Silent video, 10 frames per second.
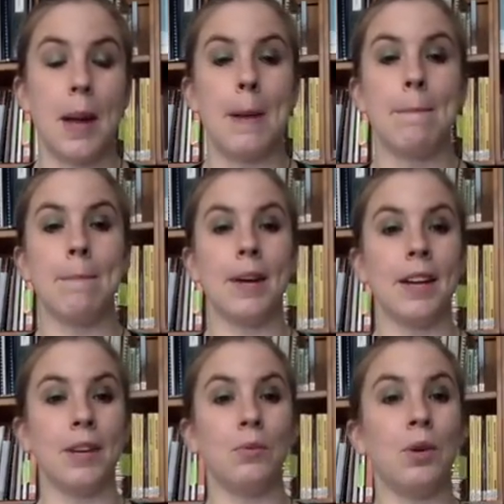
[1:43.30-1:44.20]

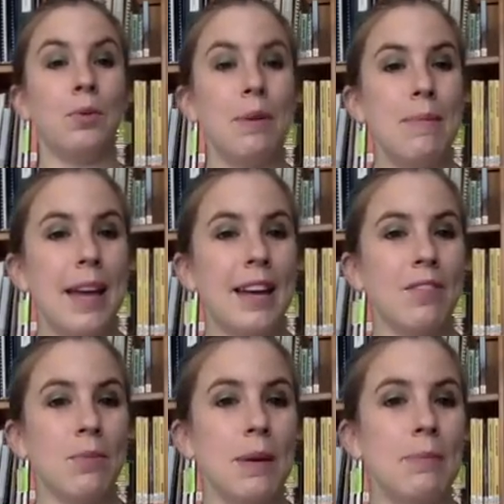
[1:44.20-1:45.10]
But what do we make of
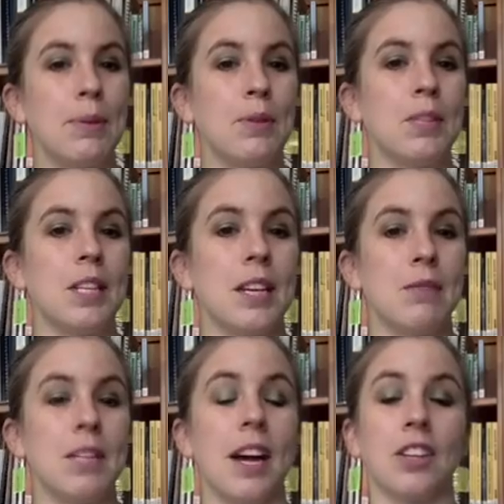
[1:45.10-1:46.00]
the people who said he
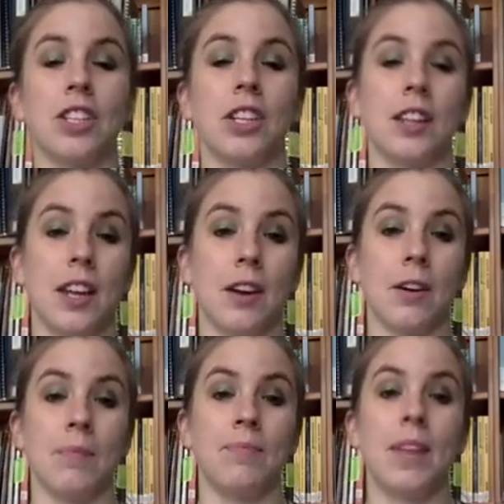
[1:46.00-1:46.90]
was actually there?
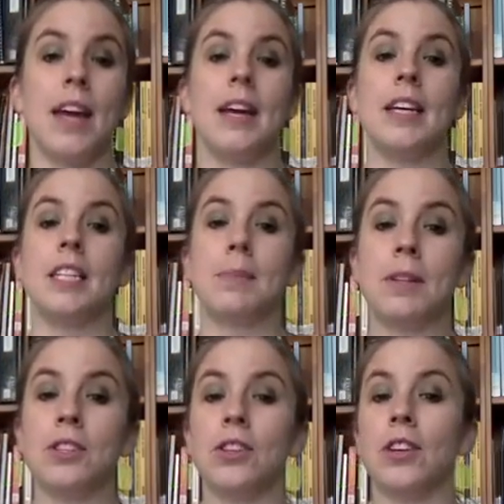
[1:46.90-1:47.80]

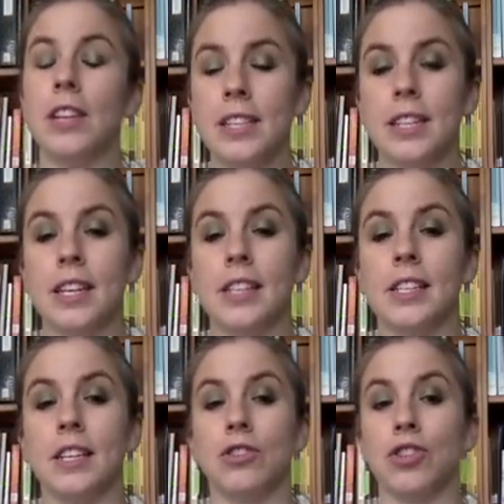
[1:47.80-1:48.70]
Spencer Crittenden and
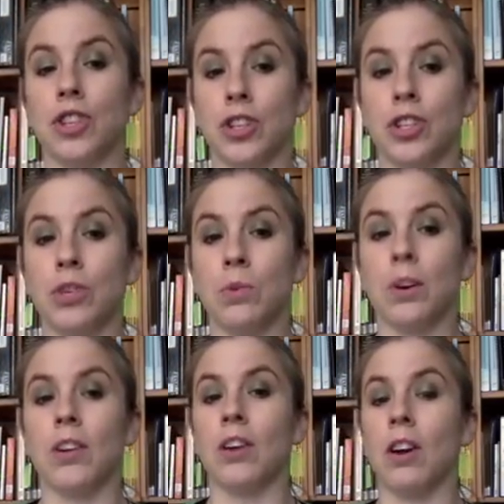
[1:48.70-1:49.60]
Cassandra Church, who work
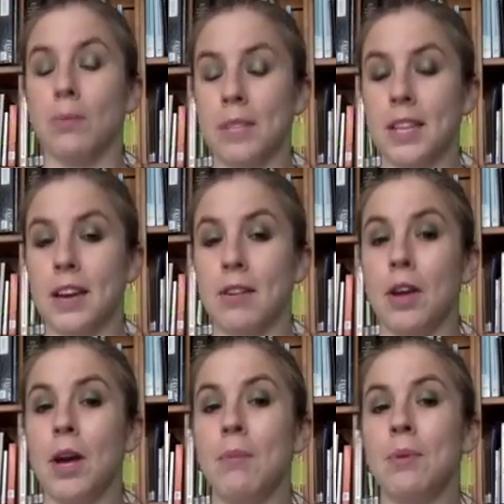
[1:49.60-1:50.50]
on Harmontown,
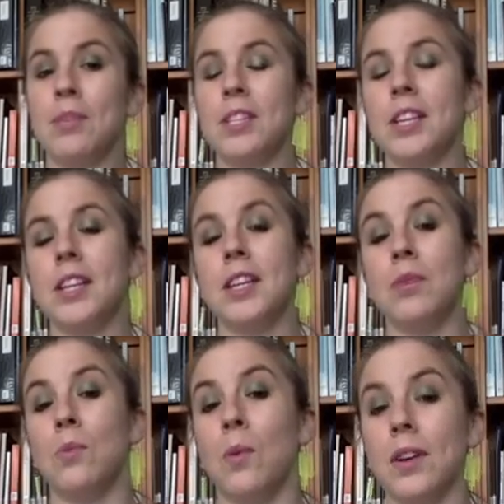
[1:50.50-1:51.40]
both say that it
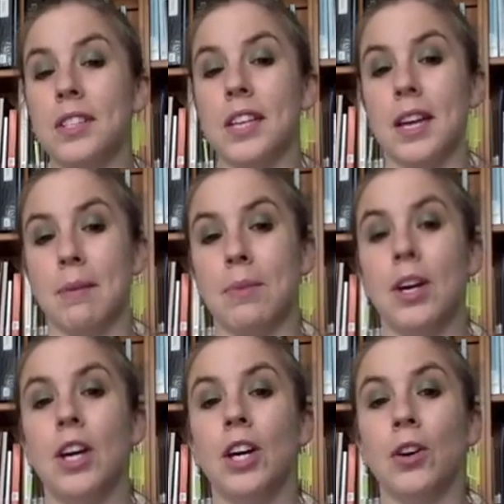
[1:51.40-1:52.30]
was him.
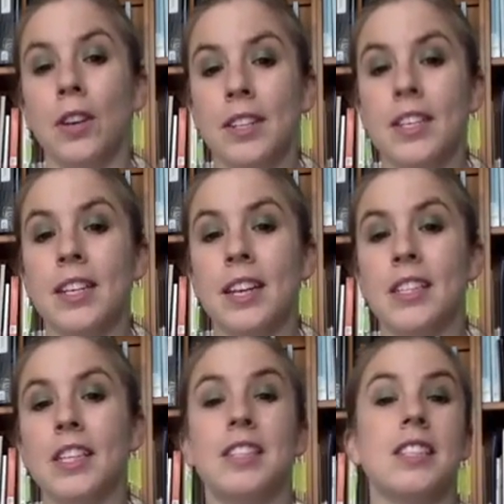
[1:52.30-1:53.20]
Crittenden has
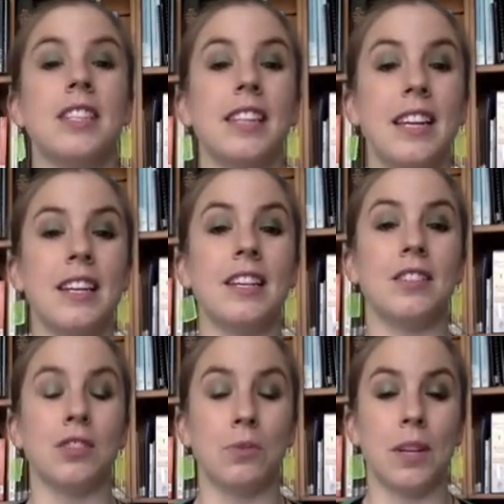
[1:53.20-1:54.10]
since deleted his
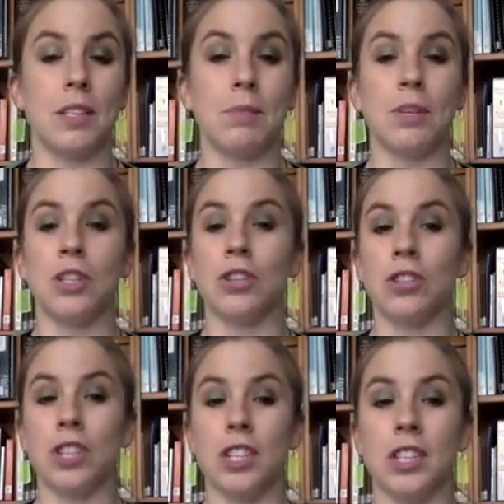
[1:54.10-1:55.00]
tweets, but
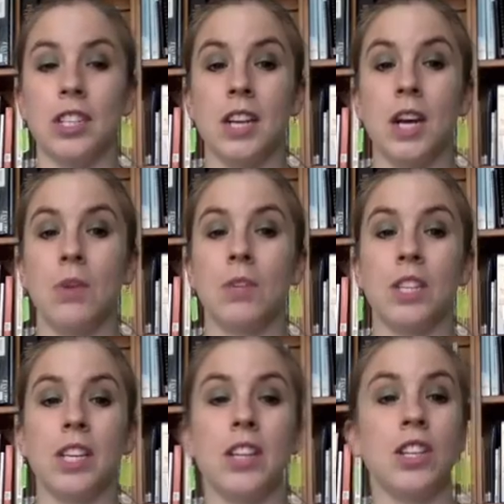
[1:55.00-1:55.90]
Church's, which
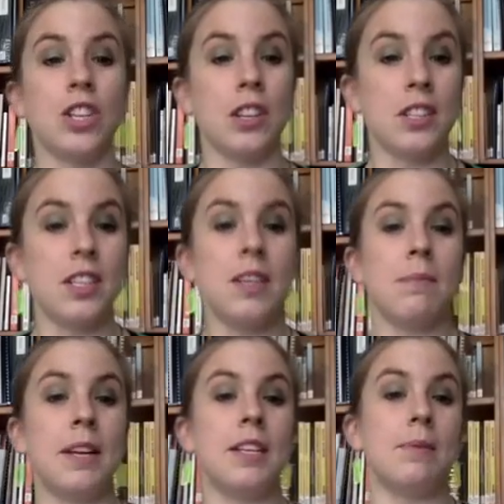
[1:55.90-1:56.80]
say that Johnston
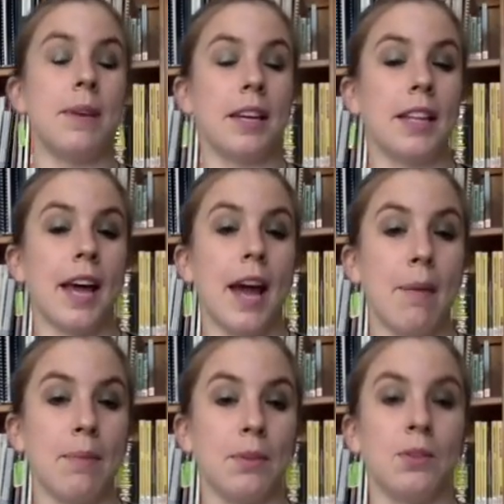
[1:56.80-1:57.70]
admitted to being at the
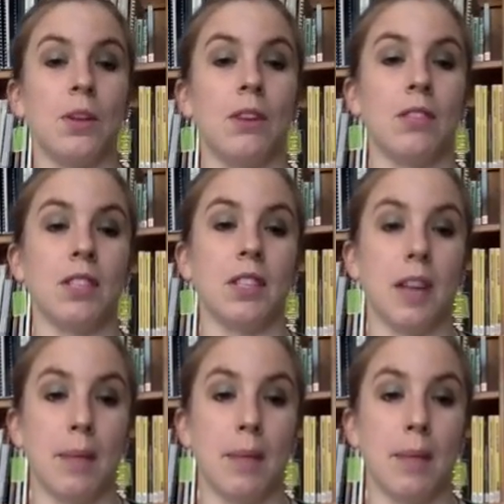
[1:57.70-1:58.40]
Capitol, are still up.